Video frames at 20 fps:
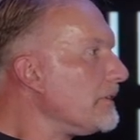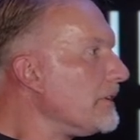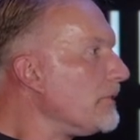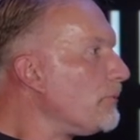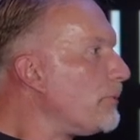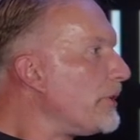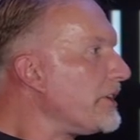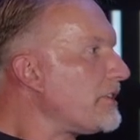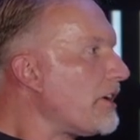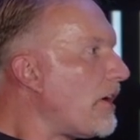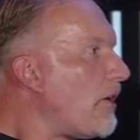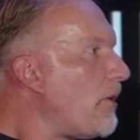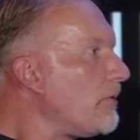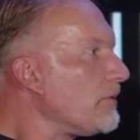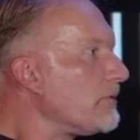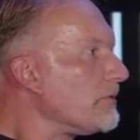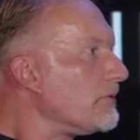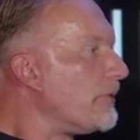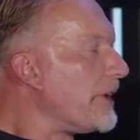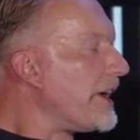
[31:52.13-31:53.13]
We
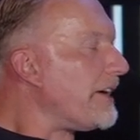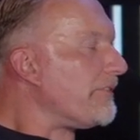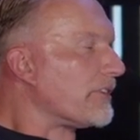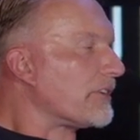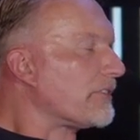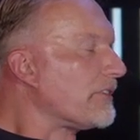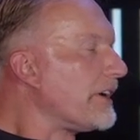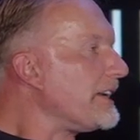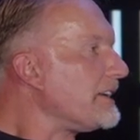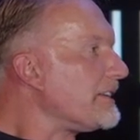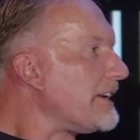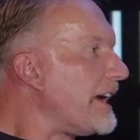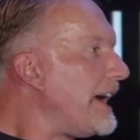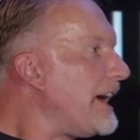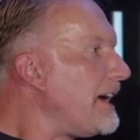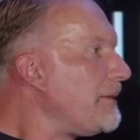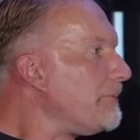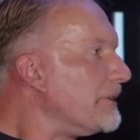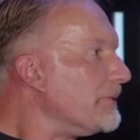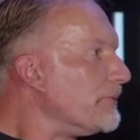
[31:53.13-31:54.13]
talk and we have a great
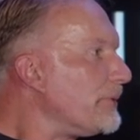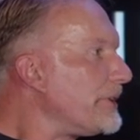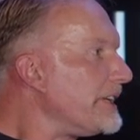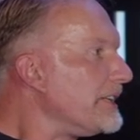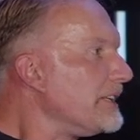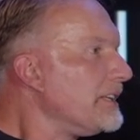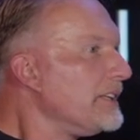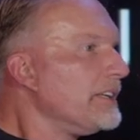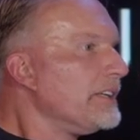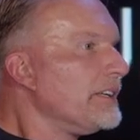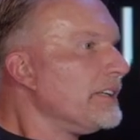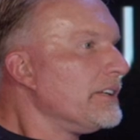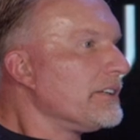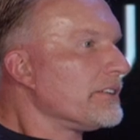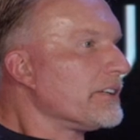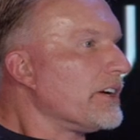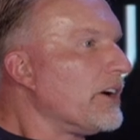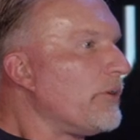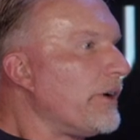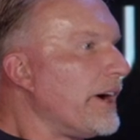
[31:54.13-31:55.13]
time and we
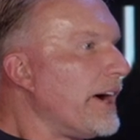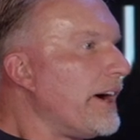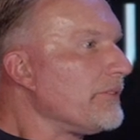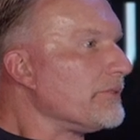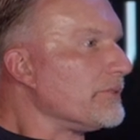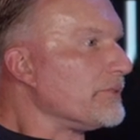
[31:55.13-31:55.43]
go out